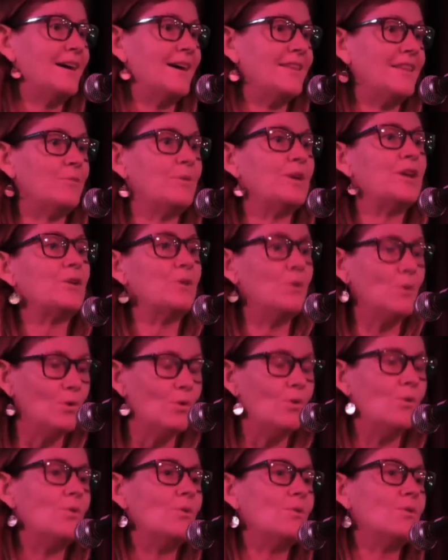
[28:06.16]
I think we can
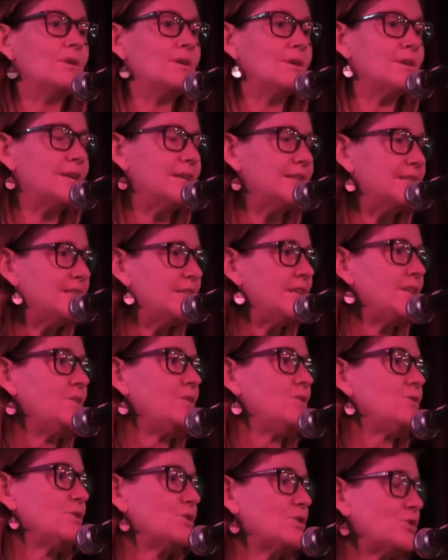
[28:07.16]
all
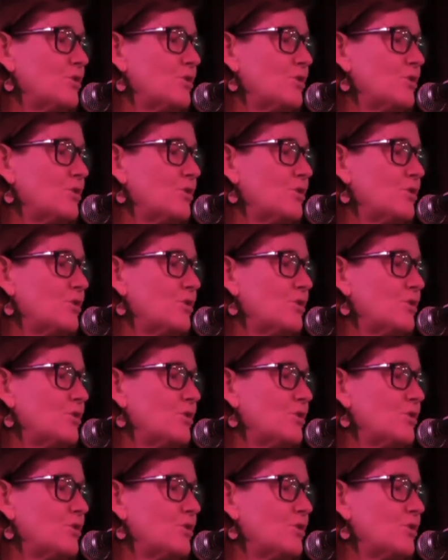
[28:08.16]
continue to